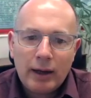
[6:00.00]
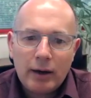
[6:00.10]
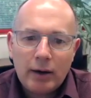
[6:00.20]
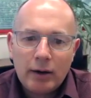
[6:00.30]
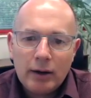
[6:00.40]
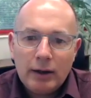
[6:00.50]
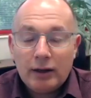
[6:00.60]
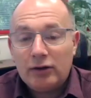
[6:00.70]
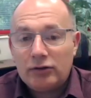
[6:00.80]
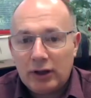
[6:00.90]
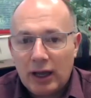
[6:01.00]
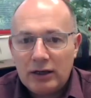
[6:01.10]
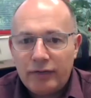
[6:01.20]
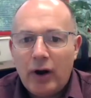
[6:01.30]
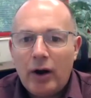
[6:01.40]
our existing
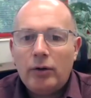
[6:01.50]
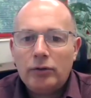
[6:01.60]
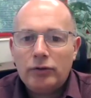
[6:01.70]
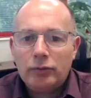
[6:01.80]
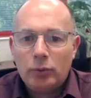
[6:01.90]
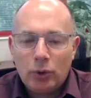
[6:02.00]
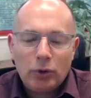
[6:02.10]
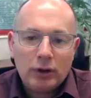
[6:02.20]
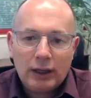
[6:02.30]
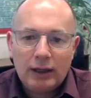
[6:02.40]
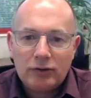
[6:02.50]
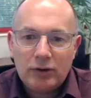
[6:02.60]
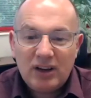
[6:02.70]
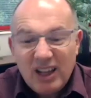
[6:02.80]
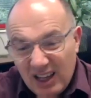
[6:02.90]
antivirals work
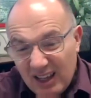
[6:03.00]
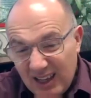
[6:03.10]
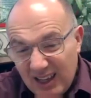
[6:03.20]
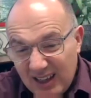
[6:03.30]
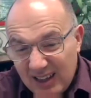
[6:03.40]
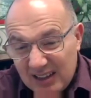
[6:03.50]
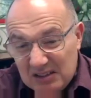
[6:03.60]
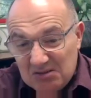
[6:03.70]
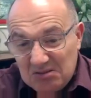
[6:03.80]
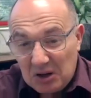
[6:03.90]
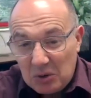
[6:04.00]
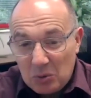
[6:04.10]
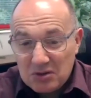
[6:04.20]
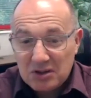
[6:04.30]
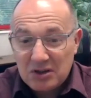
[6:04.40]
against it. And then it
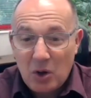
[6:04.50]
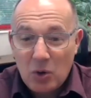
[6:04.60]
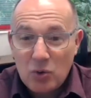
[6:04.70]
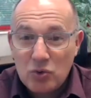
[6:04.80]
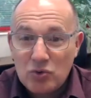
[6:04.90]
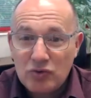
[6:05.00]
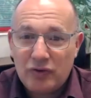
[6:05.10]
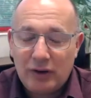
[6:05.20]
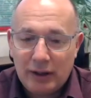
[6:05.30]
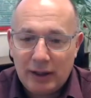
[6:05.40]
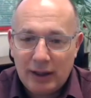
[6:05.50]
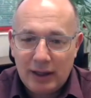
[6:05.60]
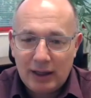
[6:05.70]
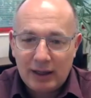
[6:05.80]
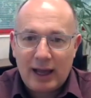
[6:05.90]
wasn't
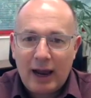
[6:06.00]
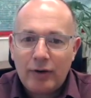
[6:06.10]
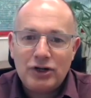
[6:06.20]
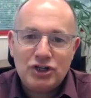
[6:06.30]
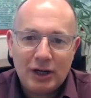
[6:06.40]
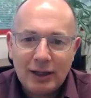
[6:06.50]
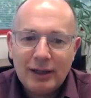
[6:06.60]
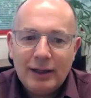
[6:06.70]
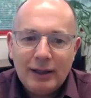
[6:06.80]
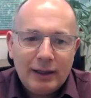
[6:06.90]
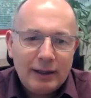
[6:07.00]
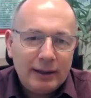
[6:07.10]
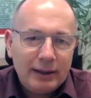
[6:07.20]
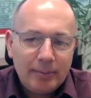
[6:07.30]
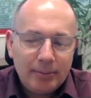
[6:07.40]
overly encouraging,
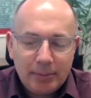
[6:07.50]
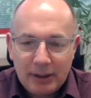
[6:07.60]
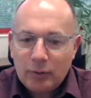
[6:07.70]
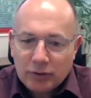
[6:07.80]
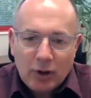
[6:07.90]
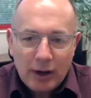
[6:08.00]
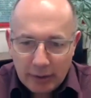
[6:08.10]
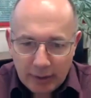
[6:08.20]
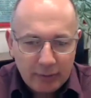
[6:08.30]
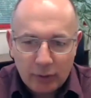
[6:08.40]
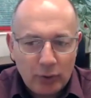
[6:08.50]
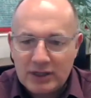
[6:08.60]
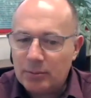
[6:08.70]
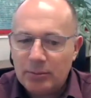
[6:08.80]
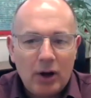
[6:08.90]
but that was kind of the
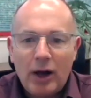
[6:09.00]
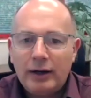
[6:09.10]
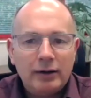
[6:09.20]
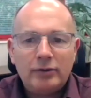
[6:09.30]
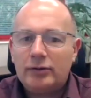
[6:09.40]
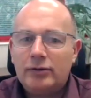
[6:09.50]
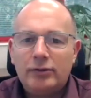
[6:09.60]
reason behind it.